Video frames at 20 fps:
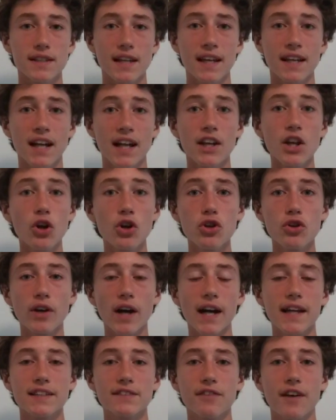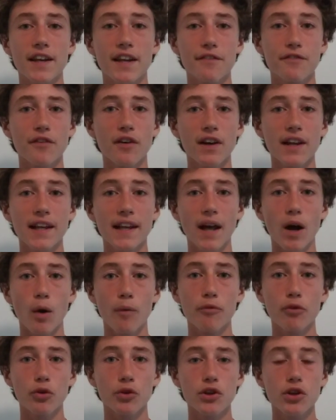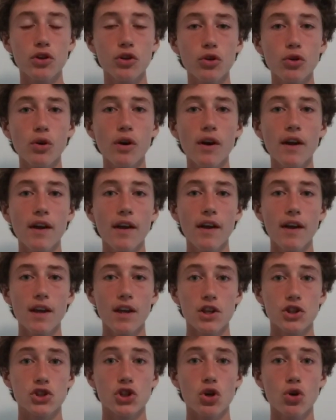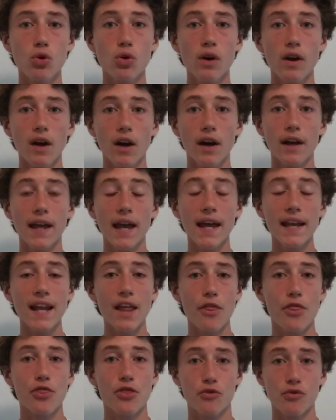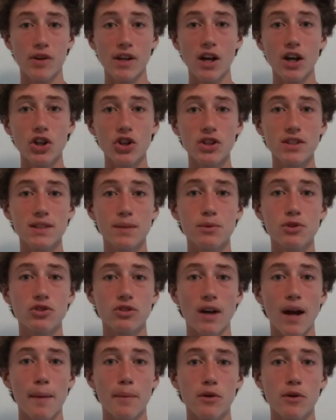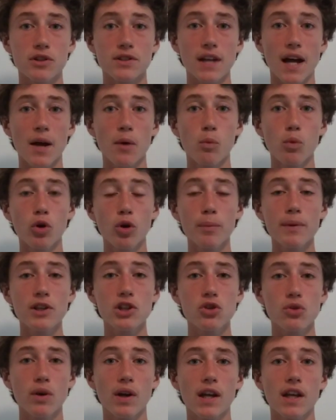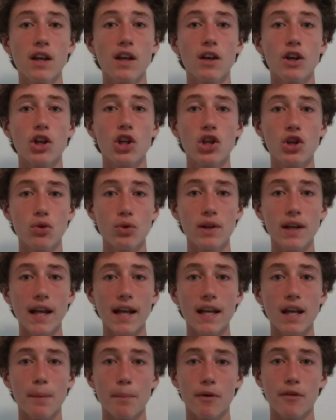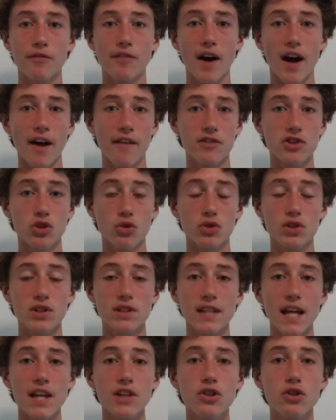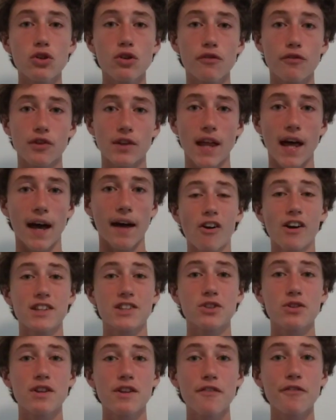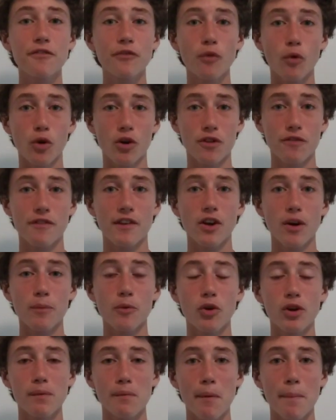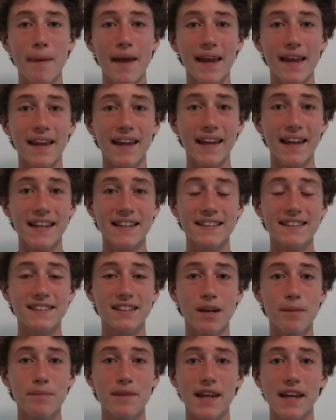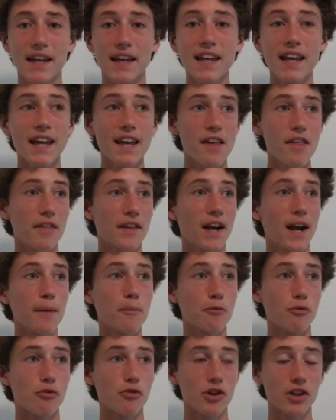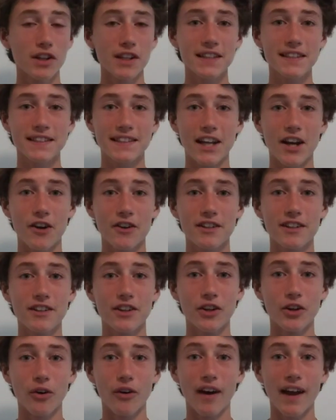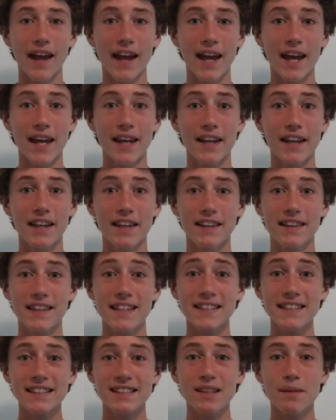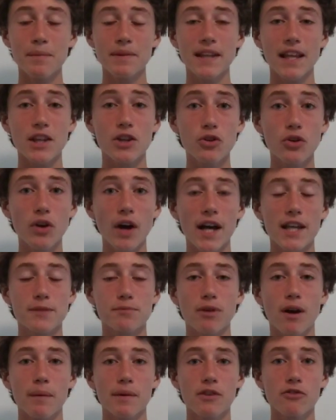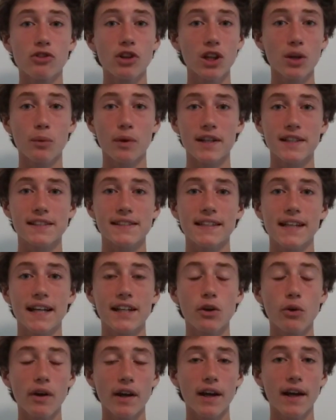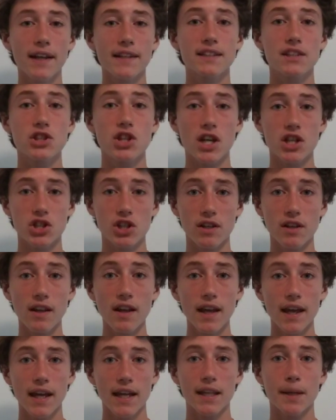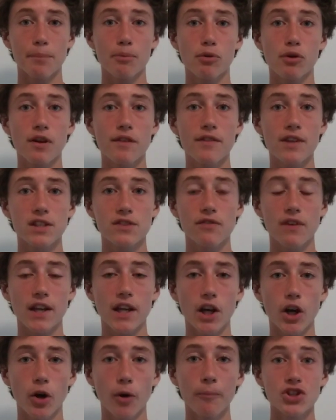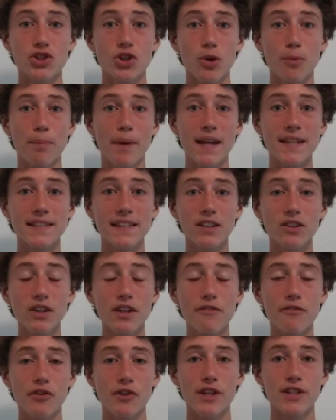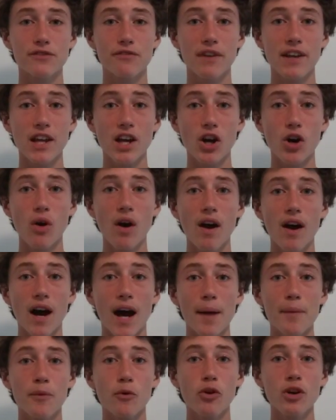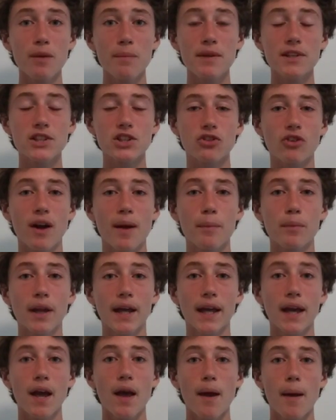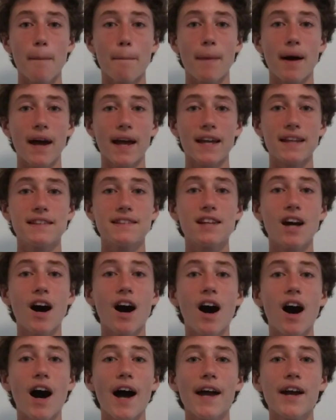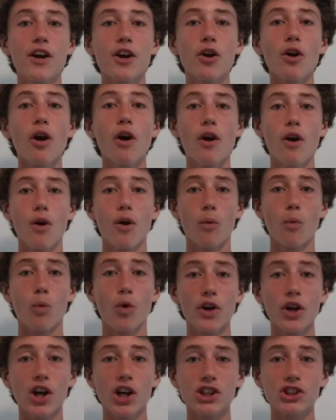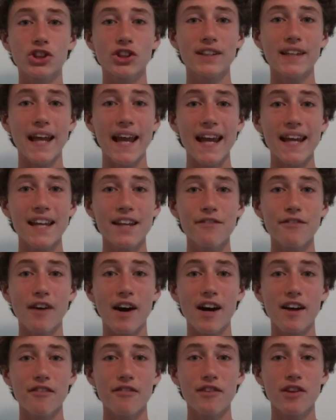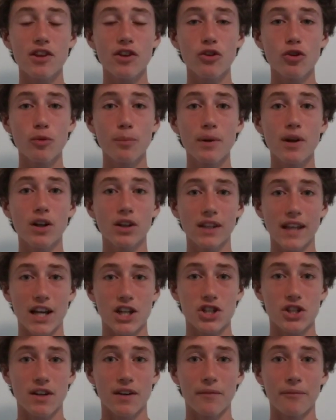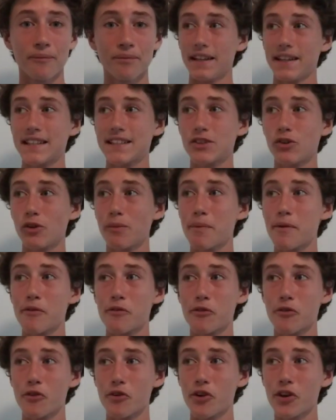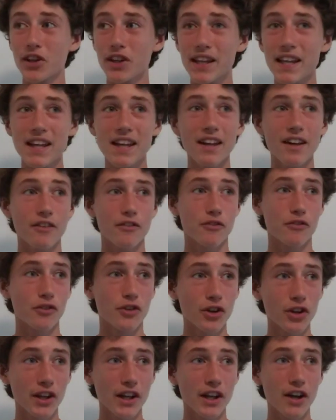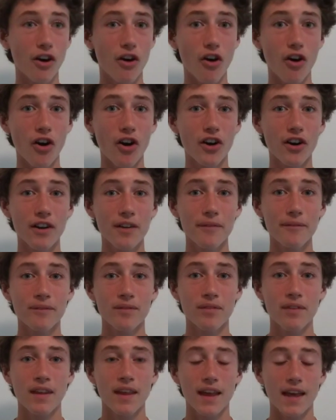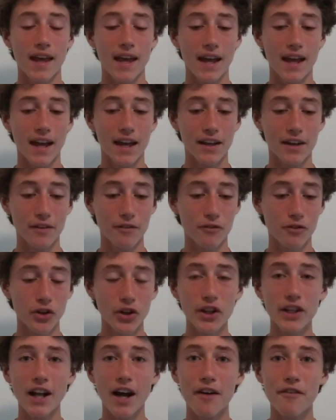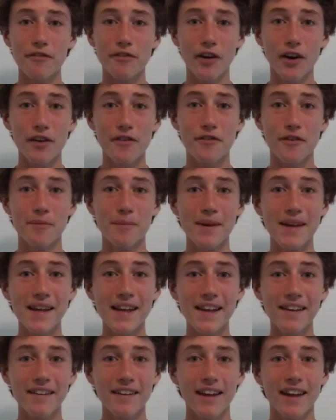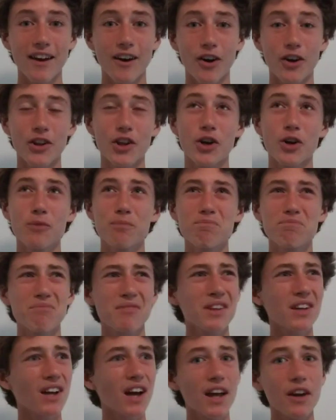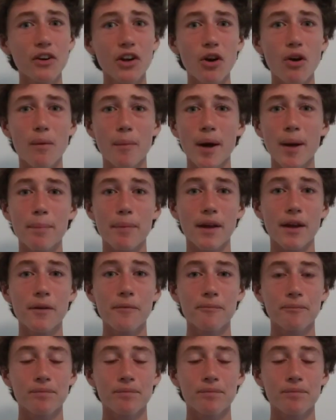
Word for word: And I know you guys find it funny and helpful too. So again, at 300 subscribers, I will be doing Q&A number 5, so stay tuned for that. Alright, so the fourth video I'm going to be making is something that I'm really scared to do, and something that you guys probably really want to see. I know I got a suggestion in the previous video. So basically for this video, I'm going to be scrambling my entire 185 cube collection. It's going to be really, really hard and really not fun for me, although, eh, I don't know, it might be.